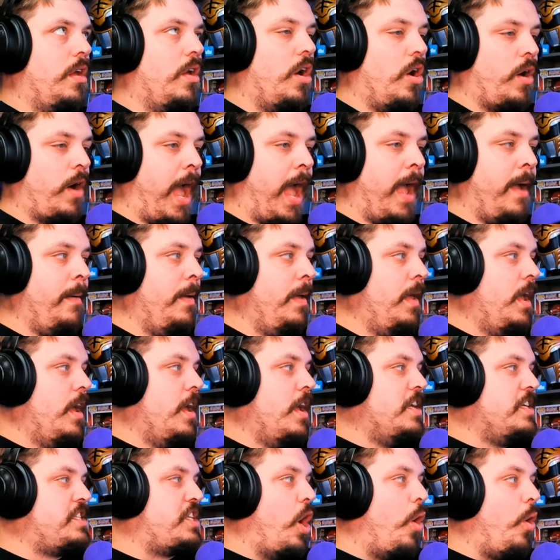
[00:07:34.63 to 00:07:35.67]
Okay,
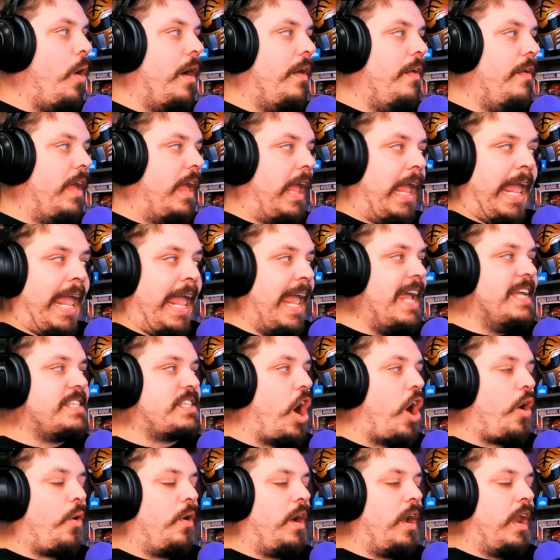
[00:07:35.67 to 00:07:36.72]
so he's
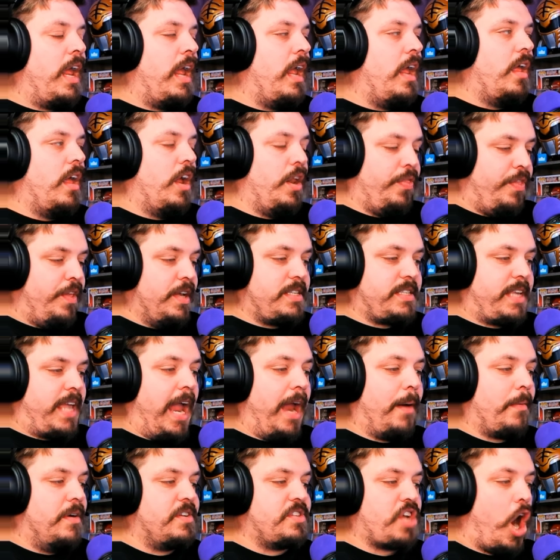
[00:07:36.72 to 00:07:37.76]
already this
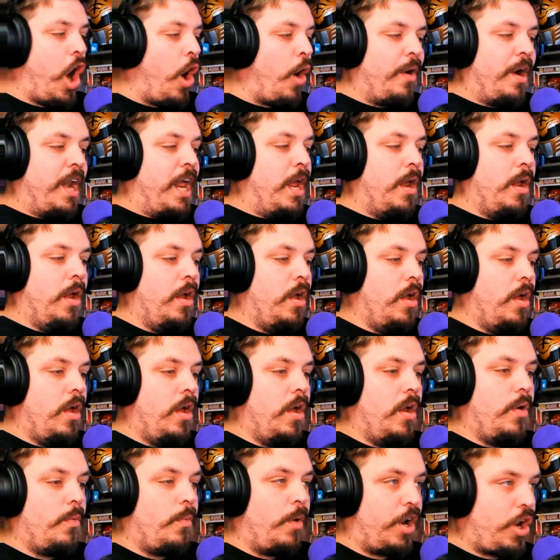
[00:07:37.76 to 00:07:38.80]
camera is already
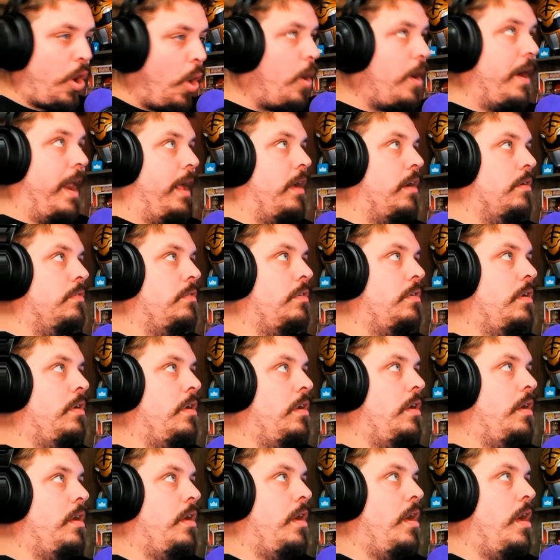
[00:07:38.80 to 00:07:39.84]
recording.
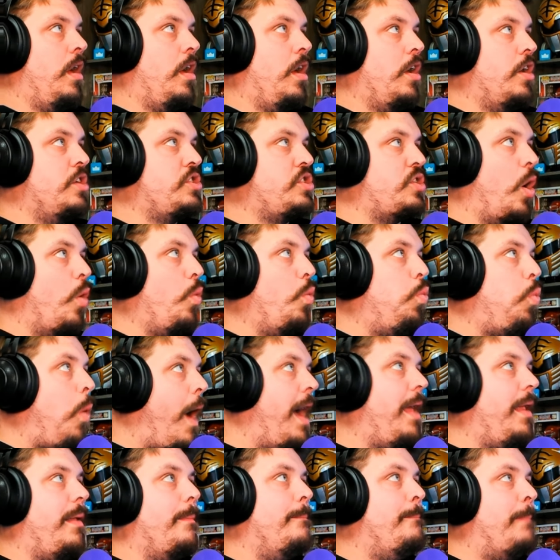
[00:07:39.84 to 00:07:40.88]
So
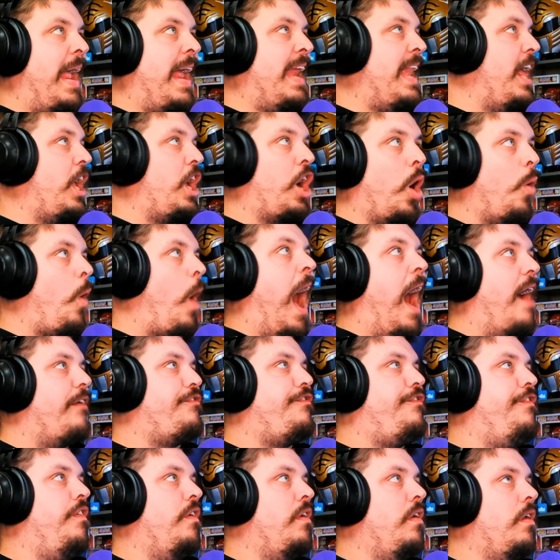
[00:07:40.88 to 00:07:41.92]
what made it go
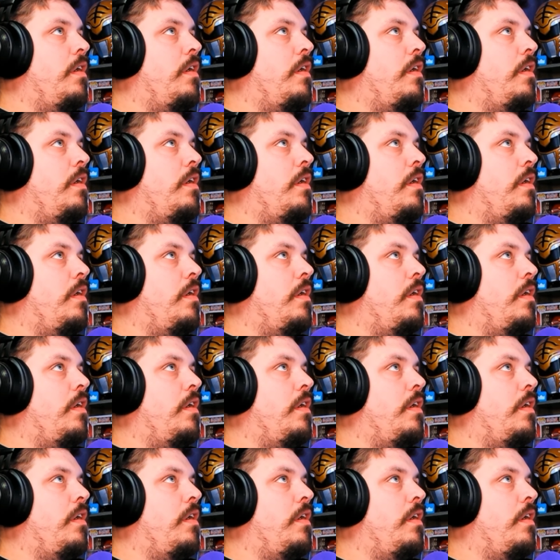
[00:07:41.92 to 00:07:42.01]
off?